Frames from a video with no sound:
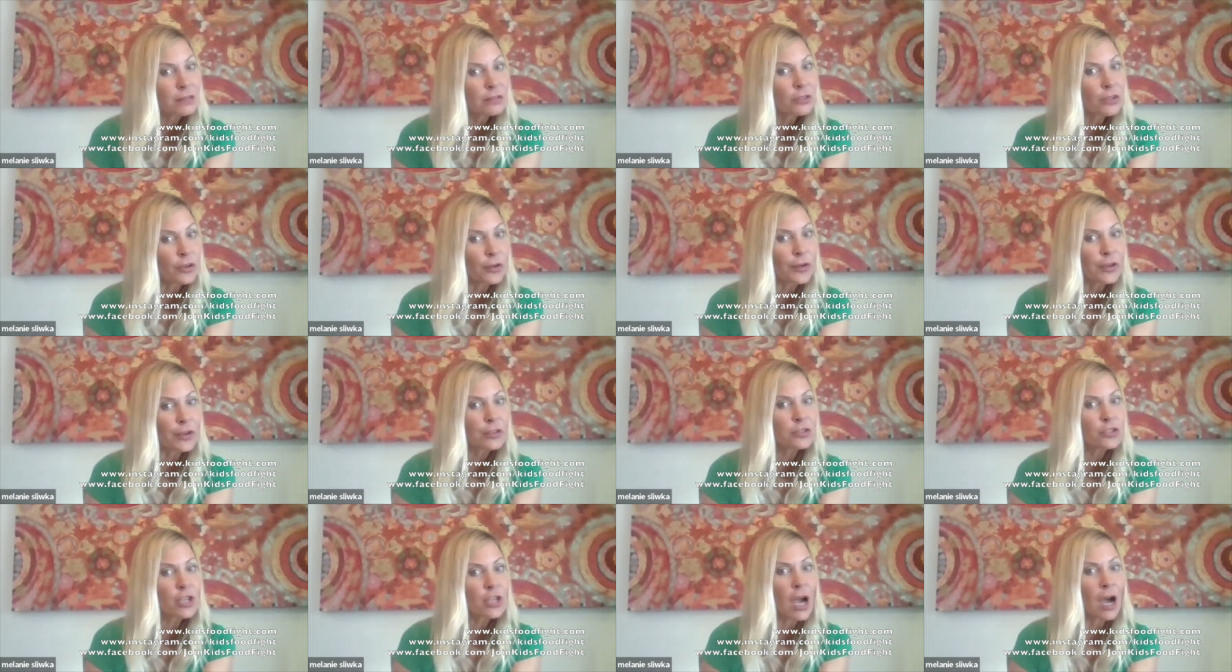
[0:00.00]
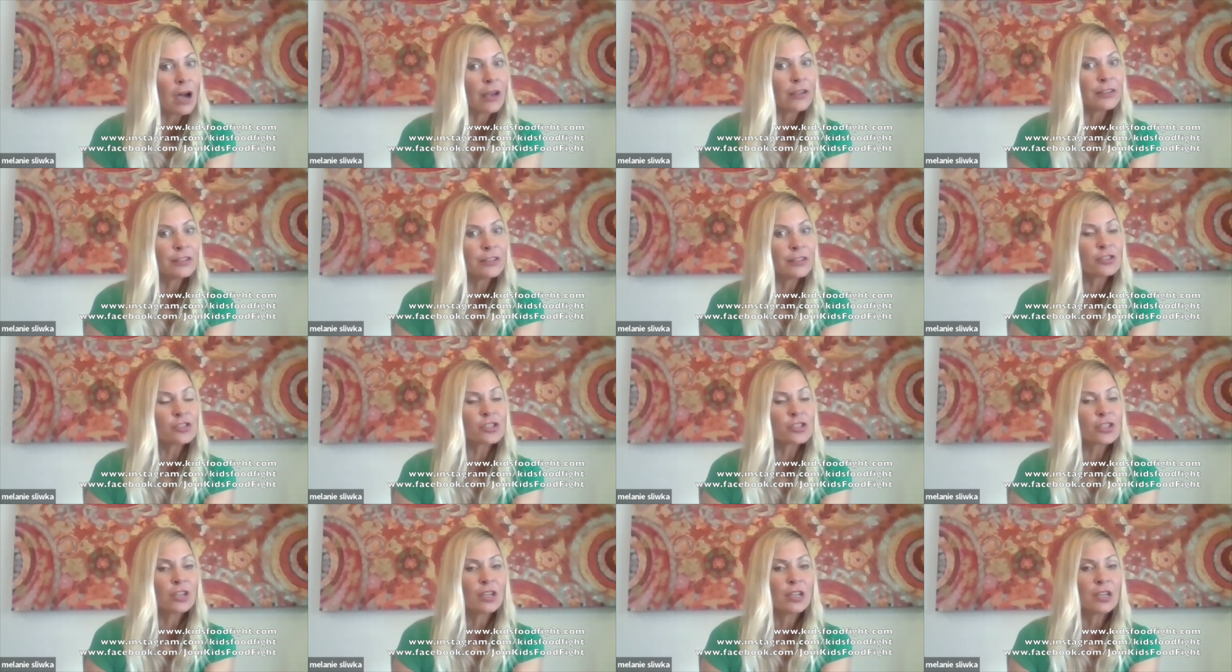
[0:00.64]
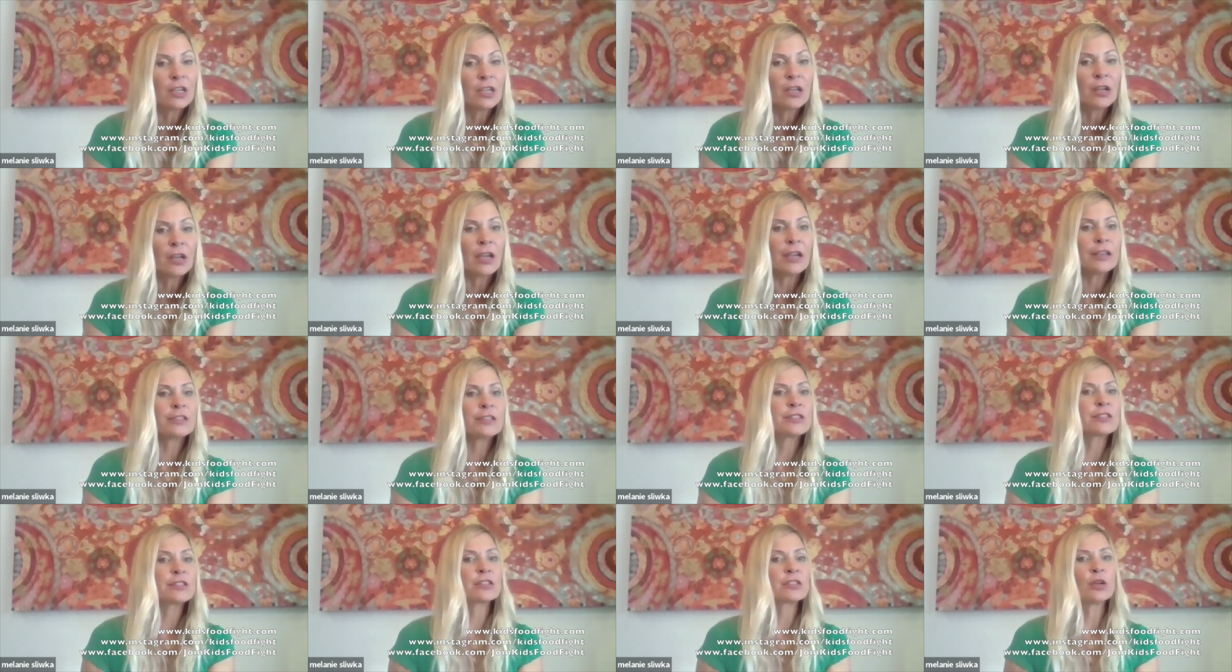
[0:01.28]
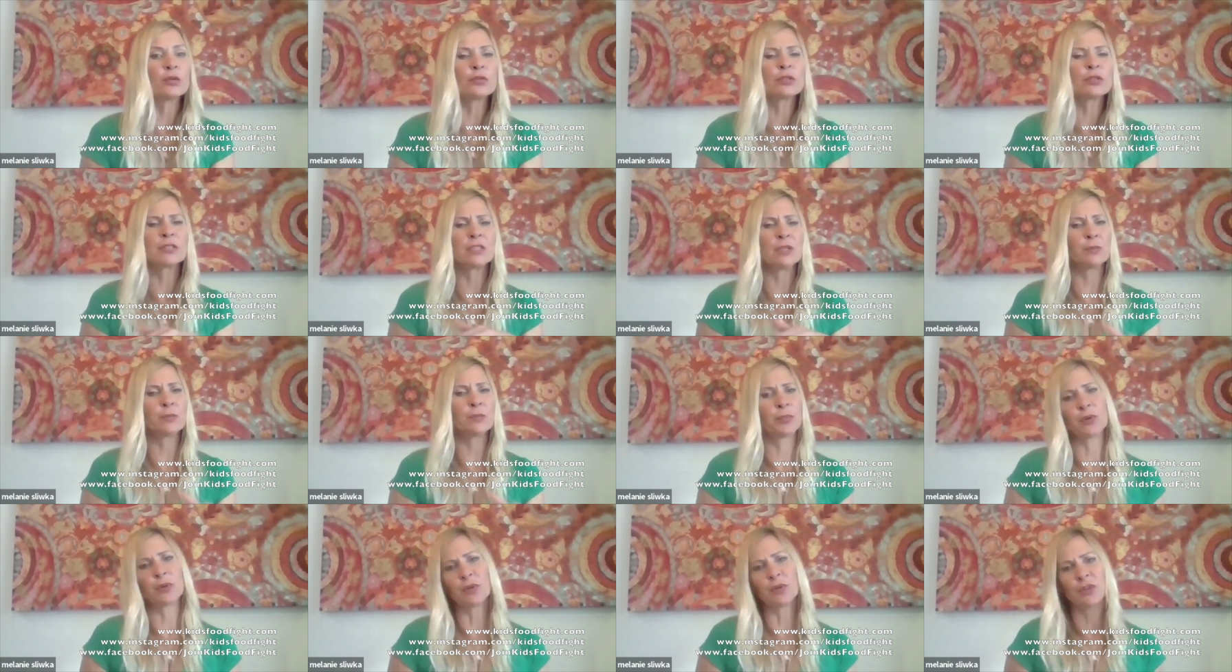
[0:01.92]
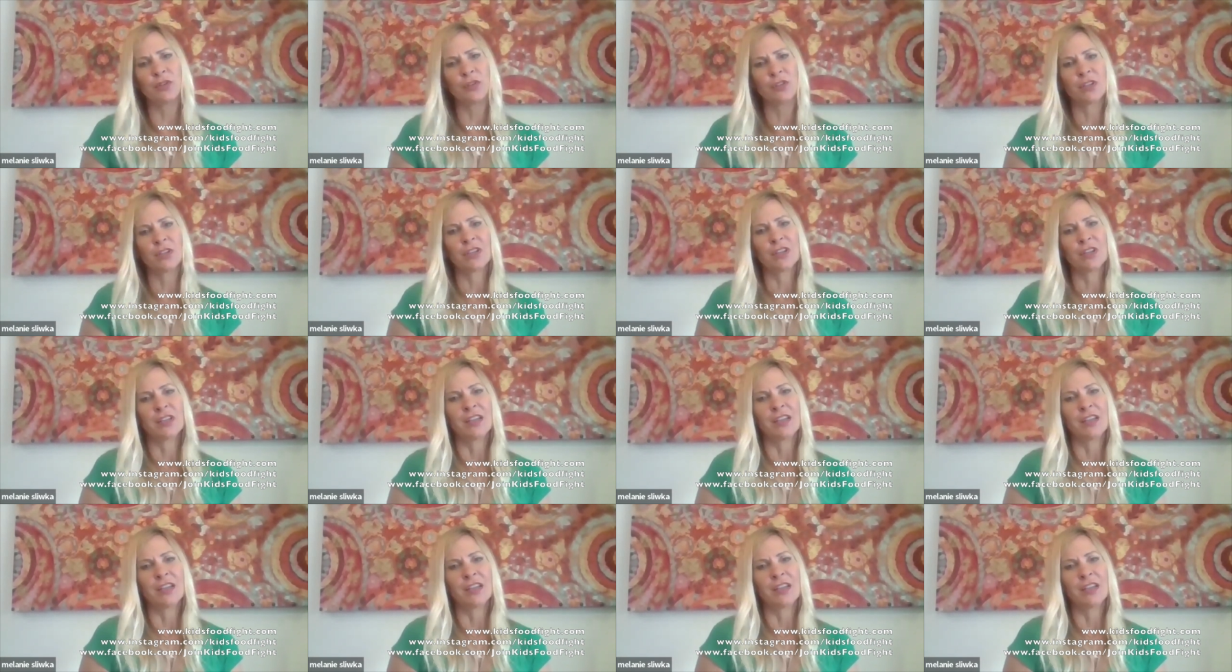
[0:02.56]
New Year challenge. It's so simple.